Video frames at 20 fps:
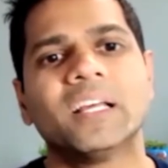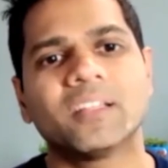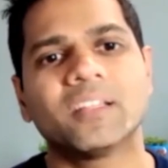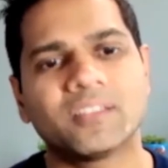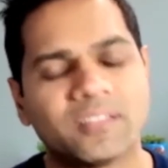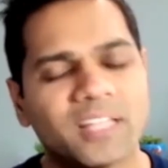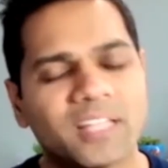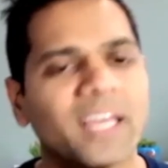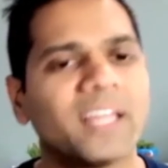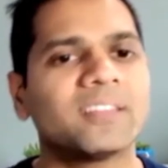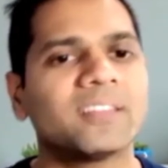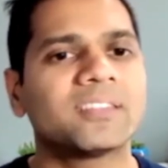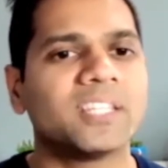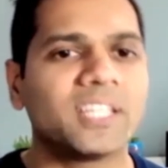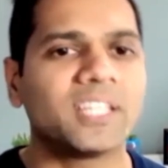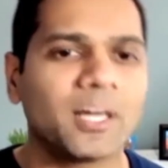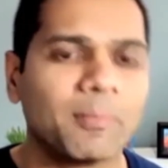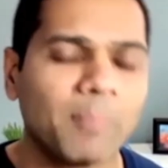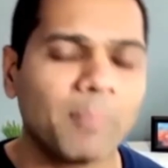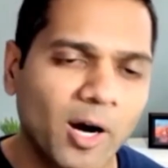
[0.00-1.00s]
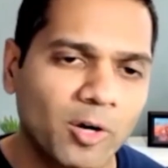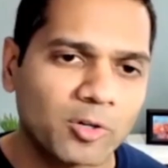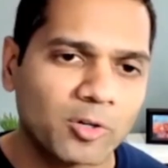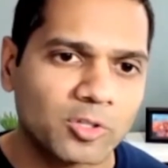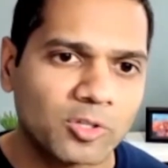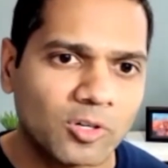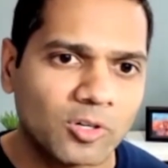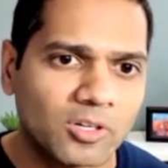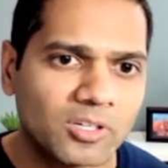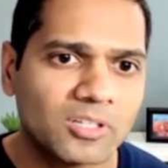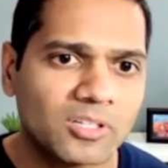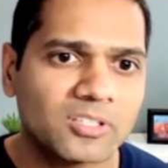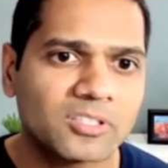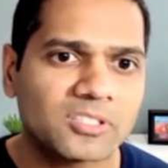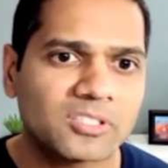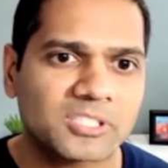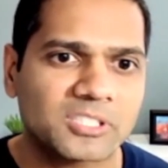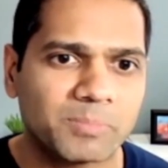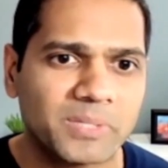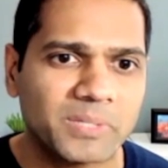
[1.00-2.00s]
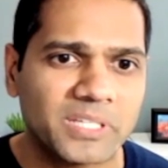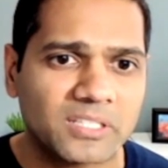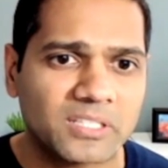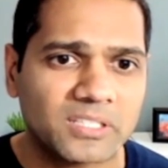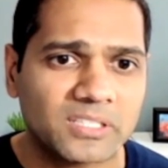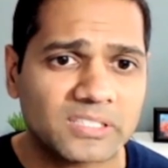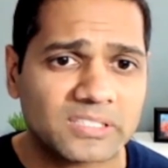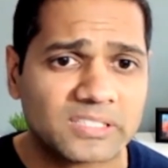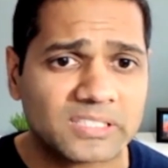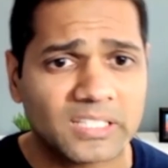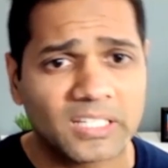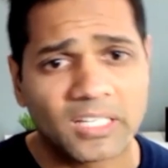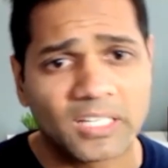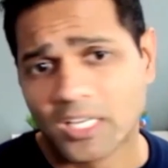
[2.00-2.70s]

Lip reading: then think about your speakers.